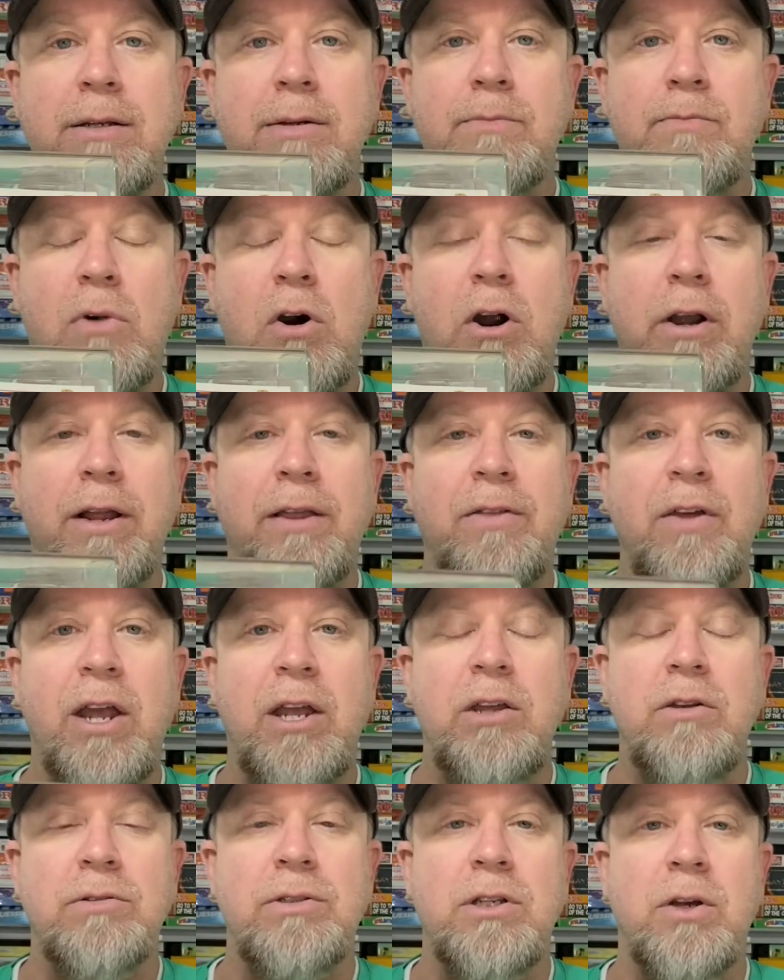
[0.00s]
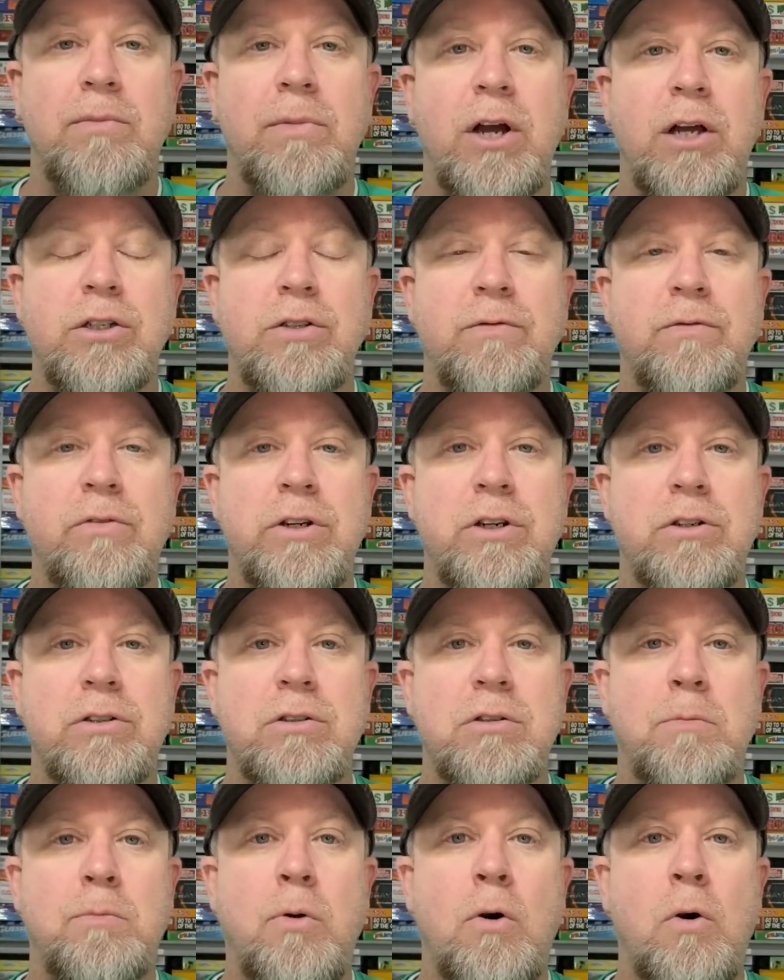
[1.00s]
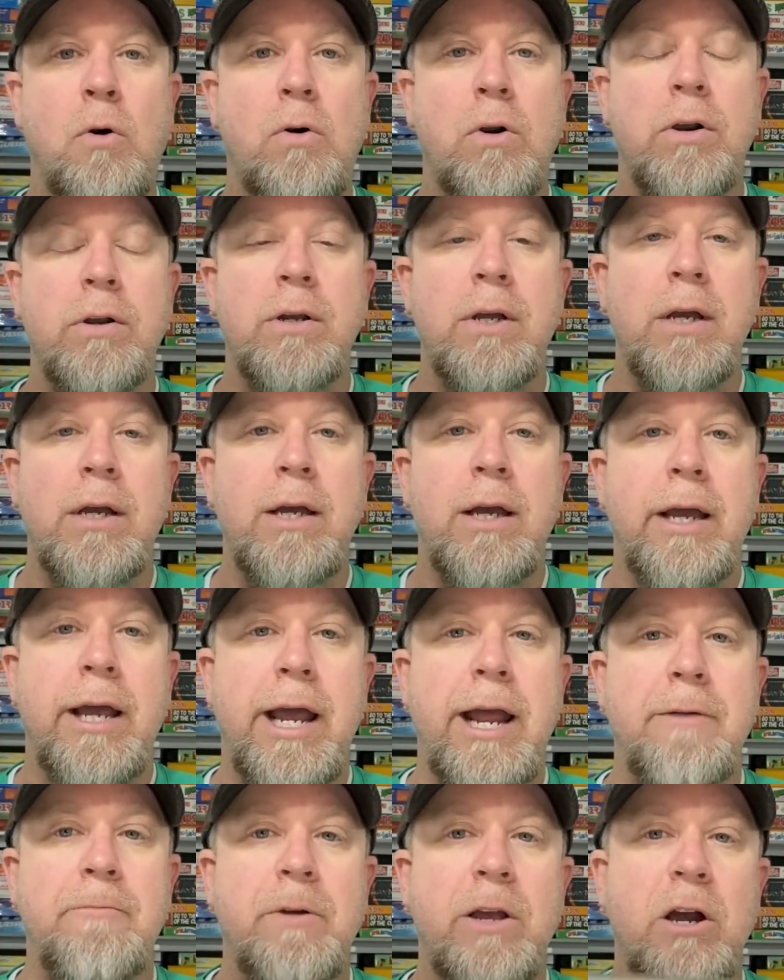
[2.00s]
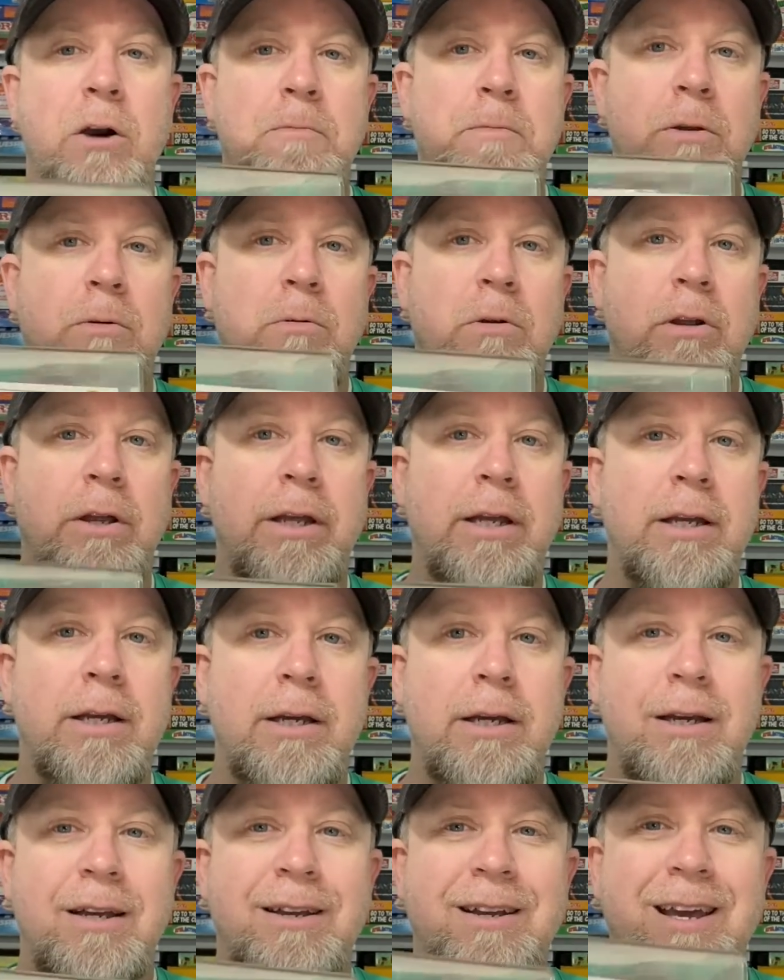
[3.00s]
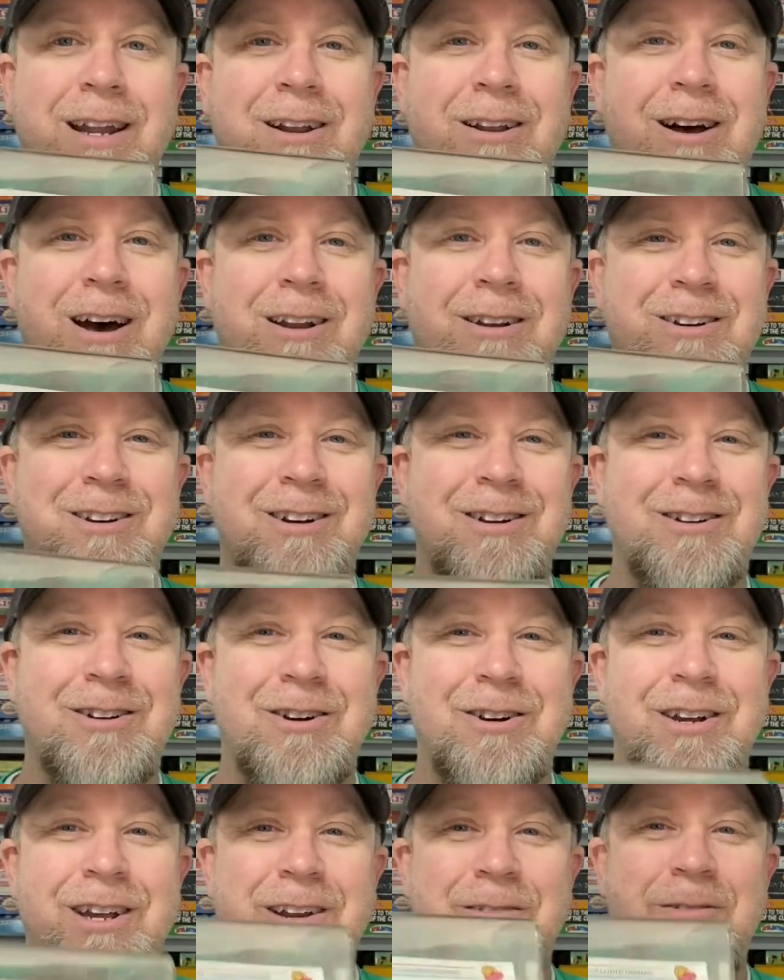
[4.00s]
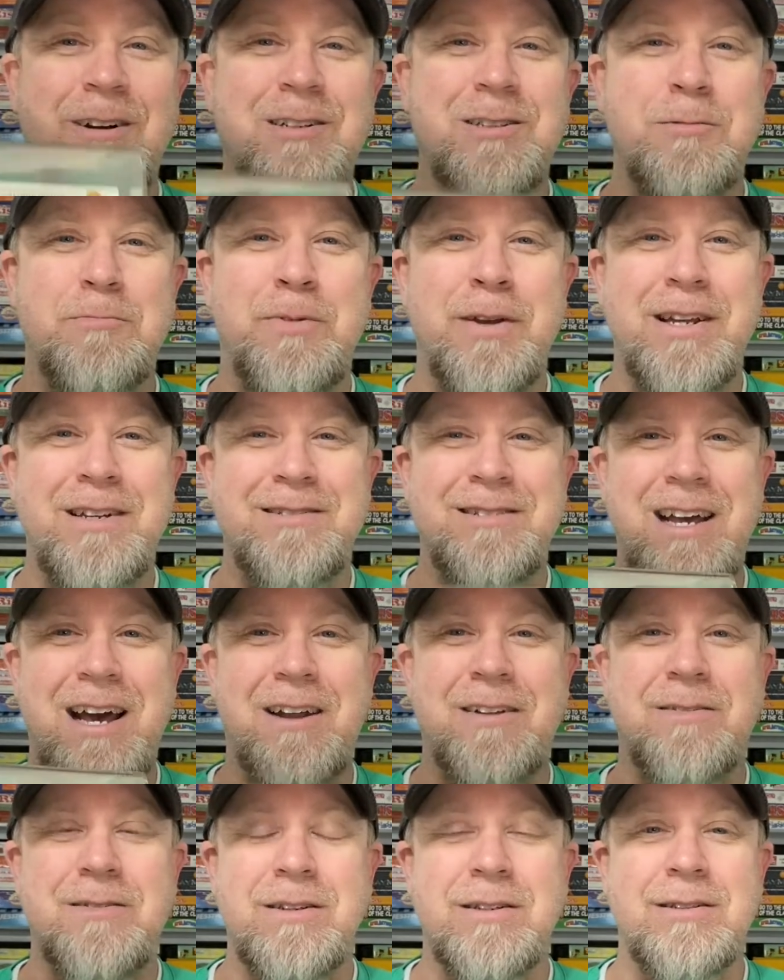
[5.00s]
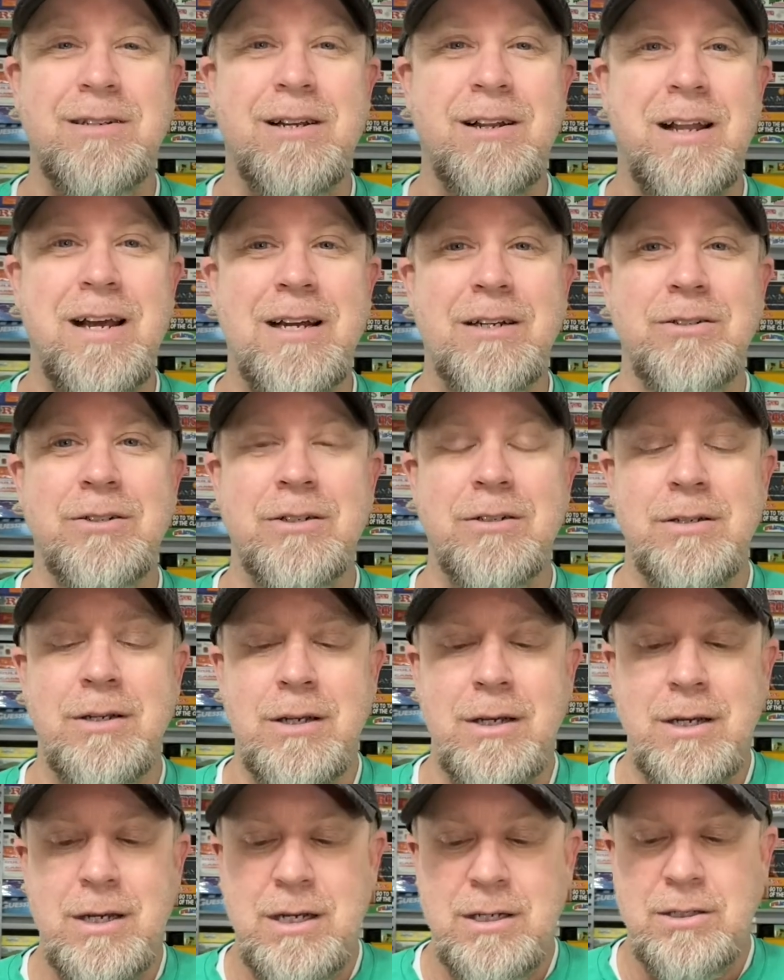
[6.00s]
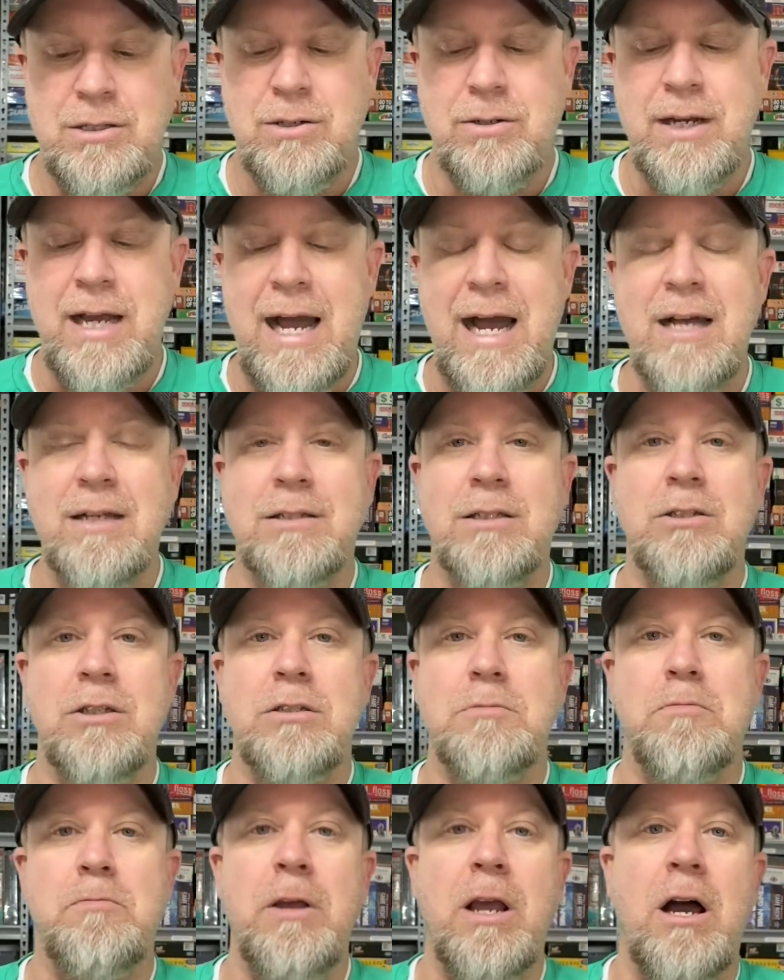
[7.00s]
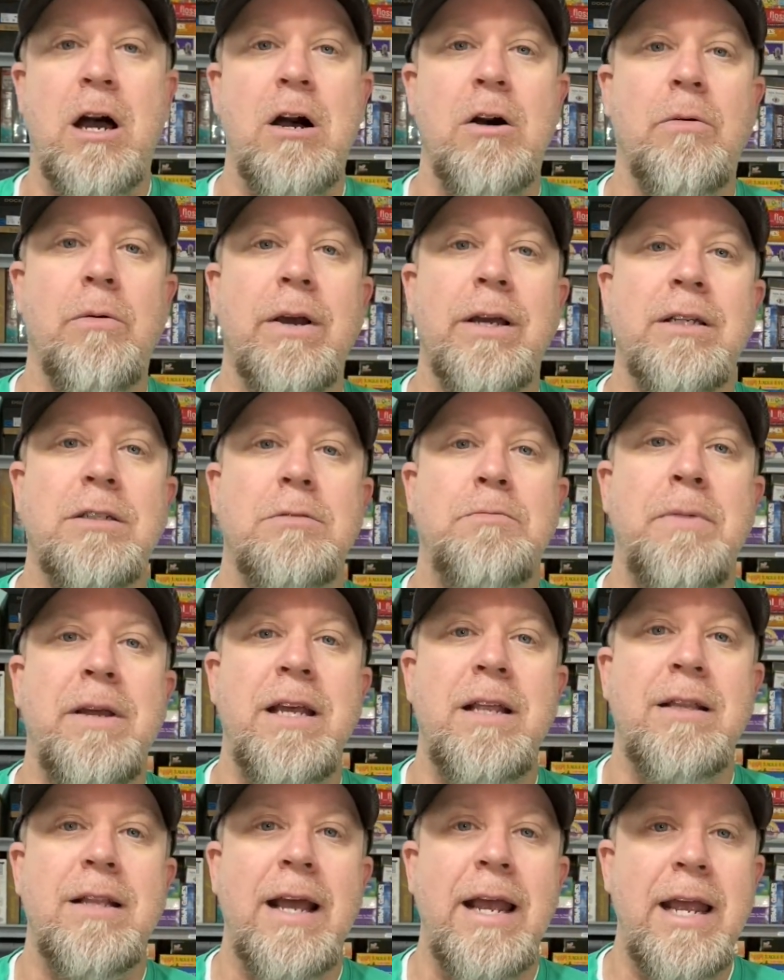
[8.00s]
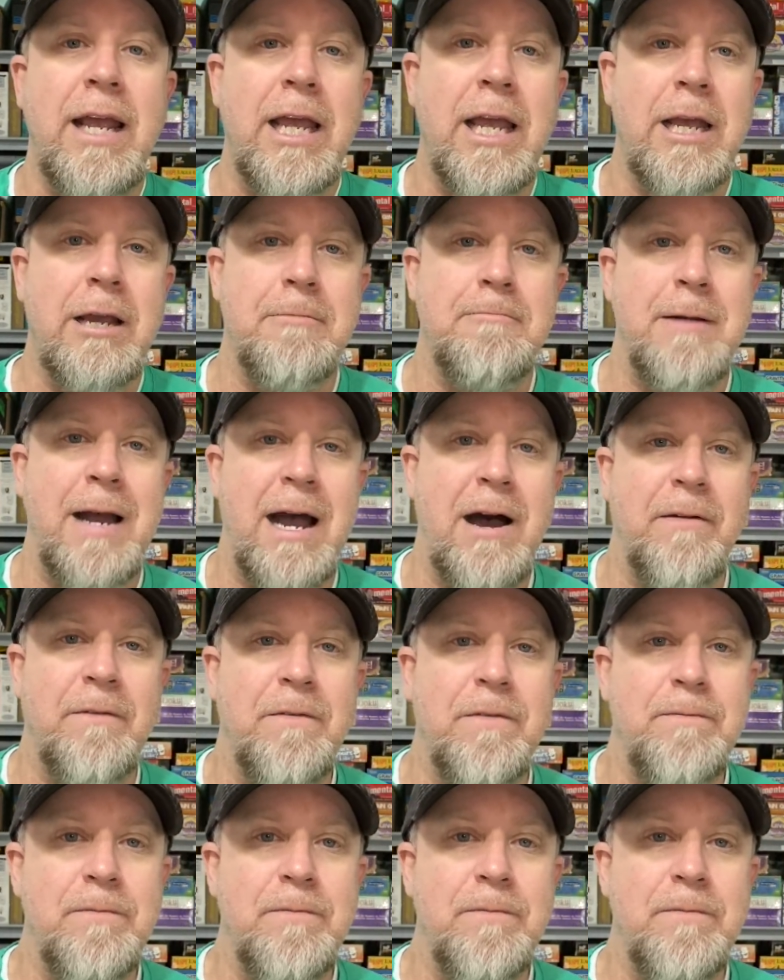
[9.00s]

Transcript: Marty, thank you so much for your support, and we hope you really get a lot of good cooking recipes out of this collection. So guys, just always be thinking about